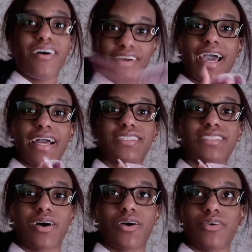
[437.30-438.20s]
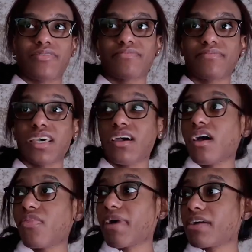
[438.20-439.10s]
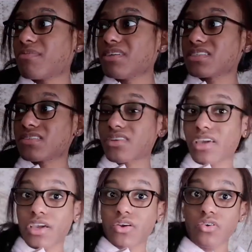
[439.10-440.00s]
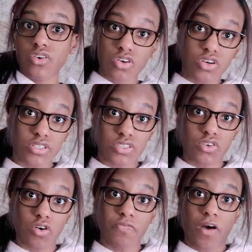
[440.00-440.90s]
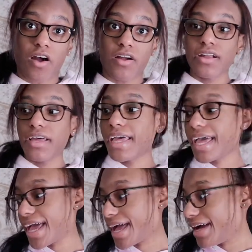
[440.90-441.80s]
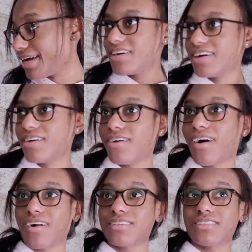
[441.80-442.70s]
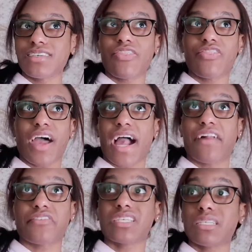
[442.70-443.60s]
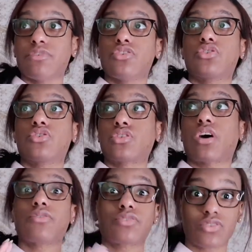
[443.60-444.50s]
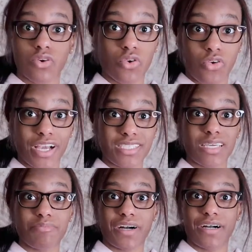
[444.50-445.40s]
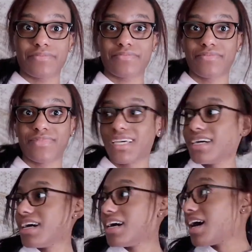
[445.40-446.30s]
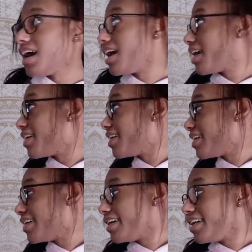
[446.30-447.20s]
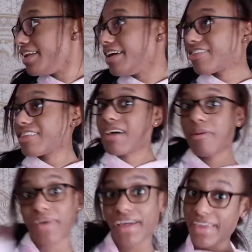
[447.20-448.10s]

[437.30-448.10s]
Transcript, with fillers: Okay, so my room is looking good so far and honestly the actor review is so so crazy but uh let's do my bed